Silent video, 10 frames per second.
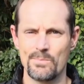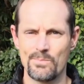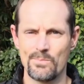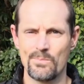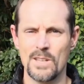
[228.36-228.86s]

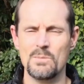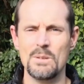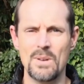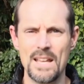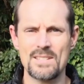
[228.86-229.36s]
May you
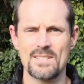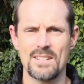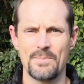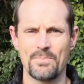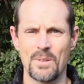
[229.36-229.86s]
be
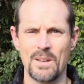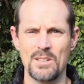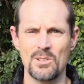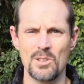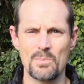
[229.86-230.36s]
blessed. May
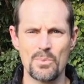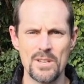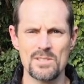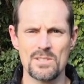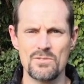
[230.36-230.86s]
you know the
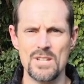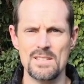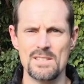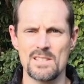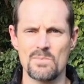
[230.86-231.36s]
presence of
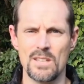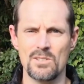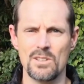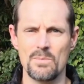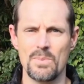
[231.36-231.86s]
Jesus. May
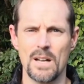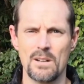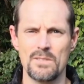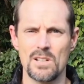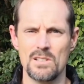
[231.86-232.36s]
you know the
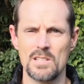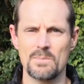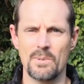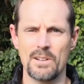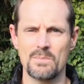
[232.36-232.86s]
power of His Holy
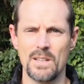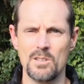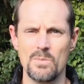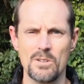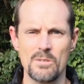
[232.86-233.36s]
Spirit. May
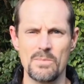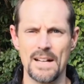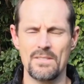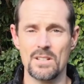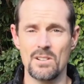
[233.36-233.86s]
you be
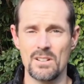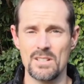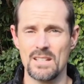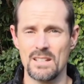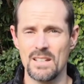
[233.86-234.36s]
reminded that God
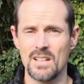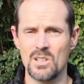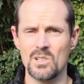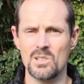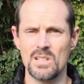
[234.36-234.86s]
is a
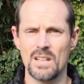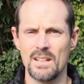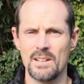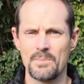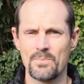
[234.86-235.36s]
good
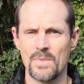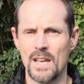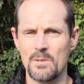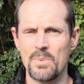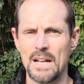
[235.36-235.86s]

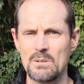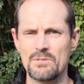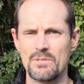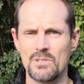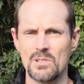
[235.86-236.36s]
and
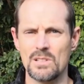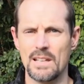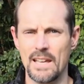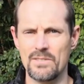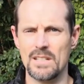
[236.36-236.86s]
powerful
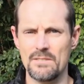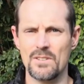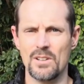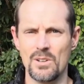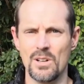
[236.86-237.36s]
Heavenly
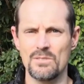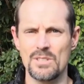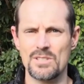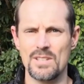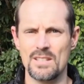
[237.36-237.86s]
Father over
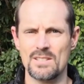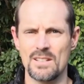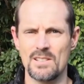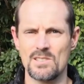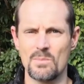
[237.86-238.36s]
this
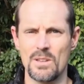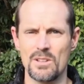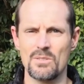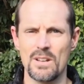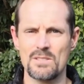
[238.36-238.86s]
season. And so may
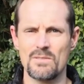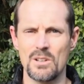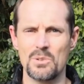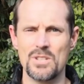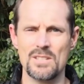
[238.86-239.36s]
the grace of
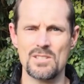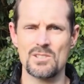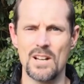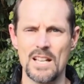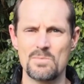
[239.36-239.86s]
our Lord Jesus
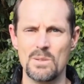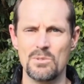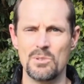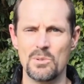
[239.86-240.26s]
Christ be with you